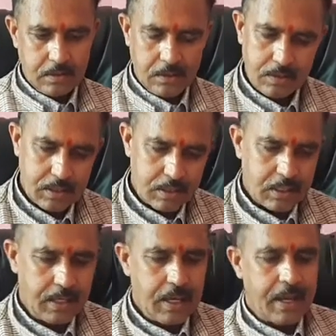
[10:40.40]
Okay,
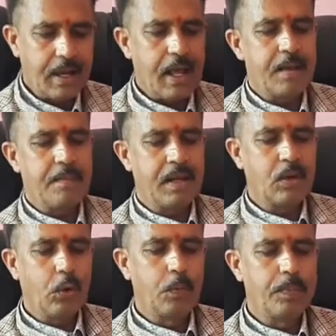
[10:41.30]
K, L, M, N,
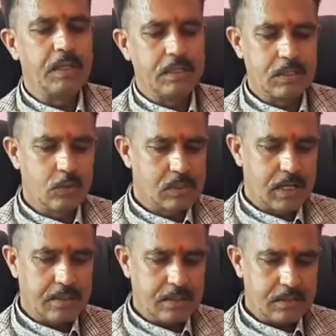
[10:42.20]
O, P. It goes
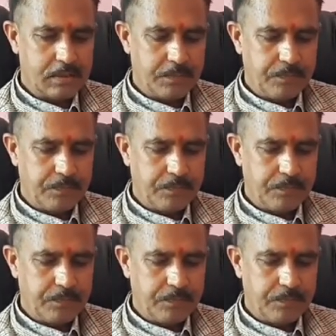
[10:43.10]
like that.